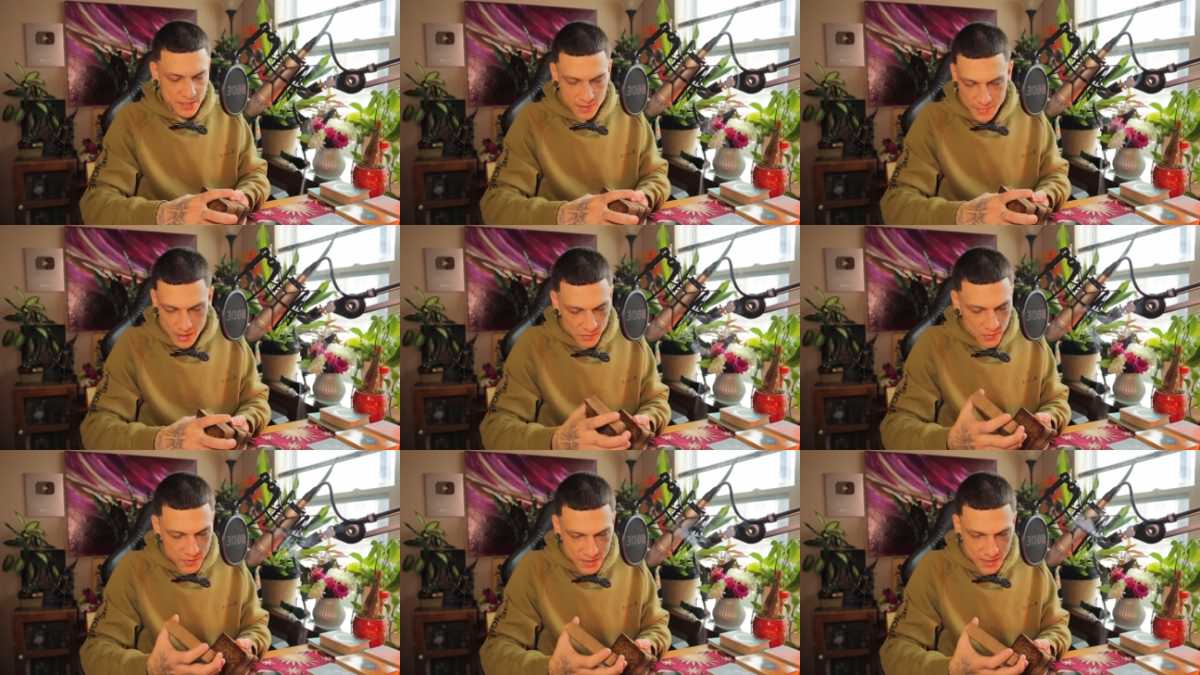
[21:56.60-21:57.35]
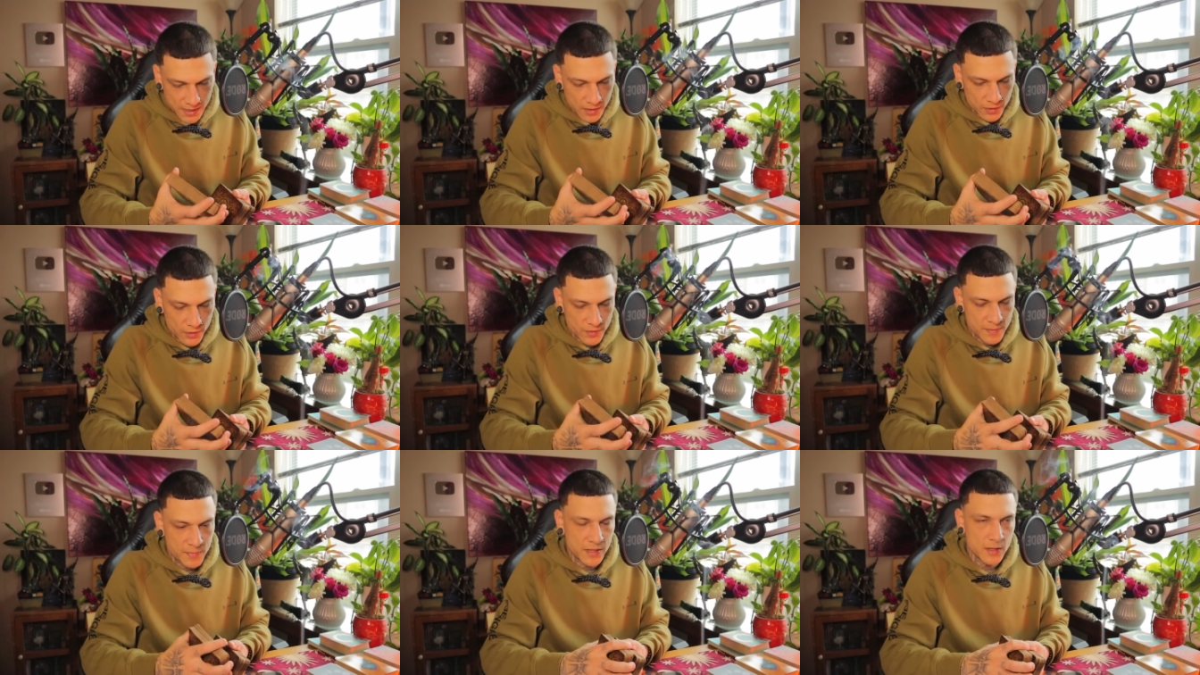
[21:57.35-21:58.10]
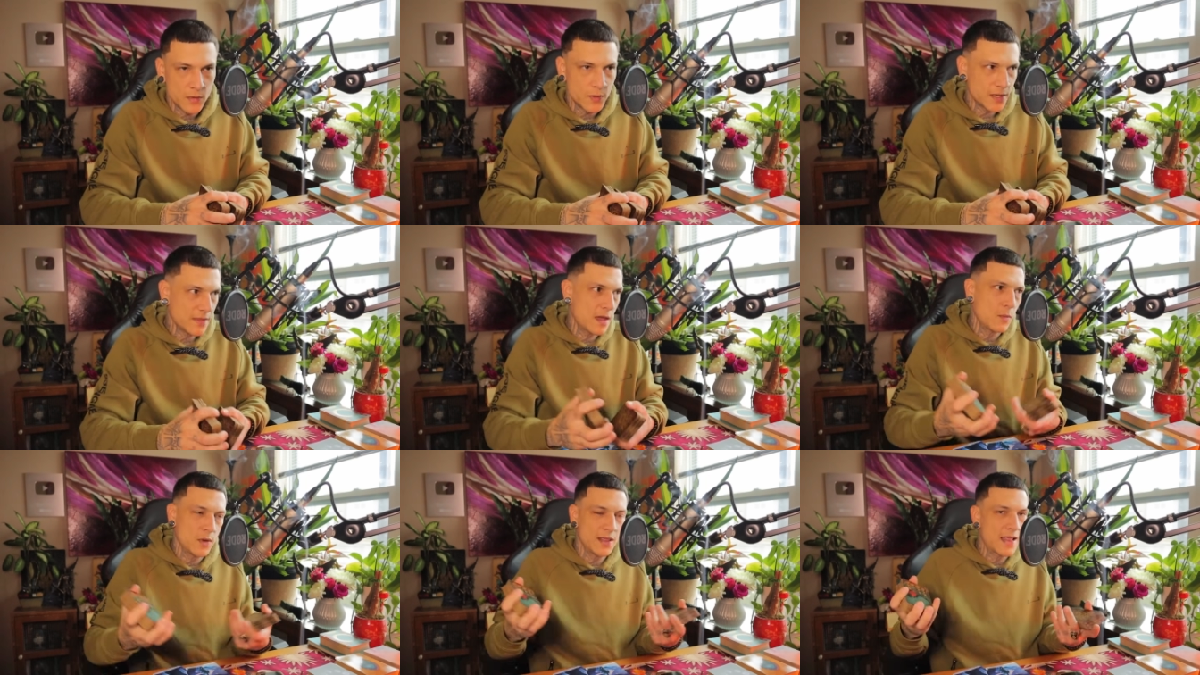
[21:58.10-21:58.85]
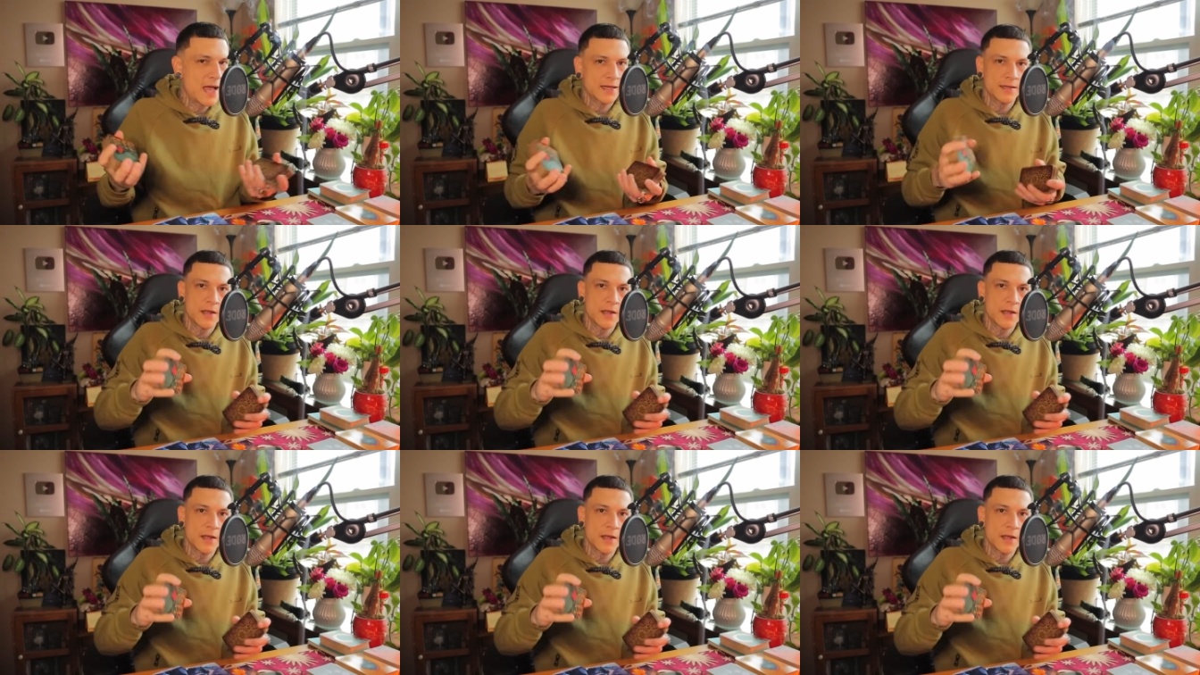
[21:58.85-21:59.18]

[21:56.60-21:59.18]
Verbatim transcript: is about loosening our grip and knowing that we lack